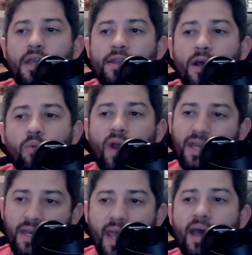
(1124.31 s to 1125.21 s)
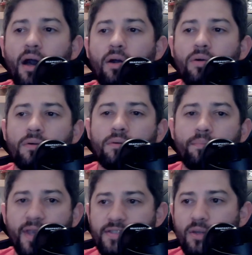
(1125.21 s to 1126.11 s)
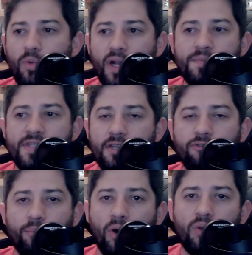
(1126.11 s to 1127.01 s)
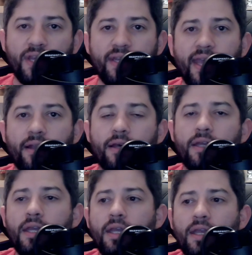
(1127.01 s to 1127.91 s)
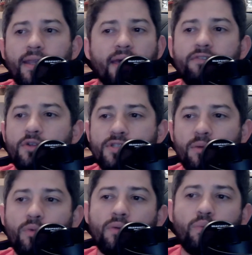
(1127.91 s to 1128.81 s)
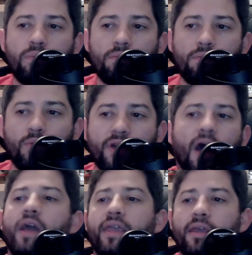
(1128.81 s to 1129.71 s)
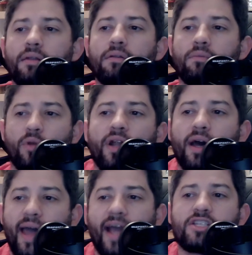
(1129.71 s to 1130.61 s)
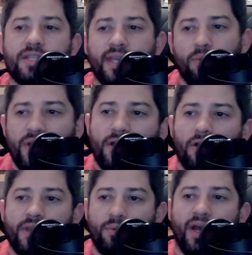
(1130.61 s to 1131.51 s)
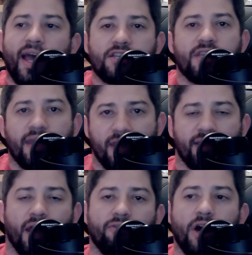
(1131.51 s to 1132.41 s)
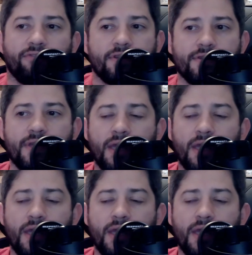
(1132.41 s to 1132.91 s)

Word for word: Now, right now, based on what I'm seeing for polling data, Gavin Newsom would would not get, would not actually get recalled. He would not actually get kicked out of office.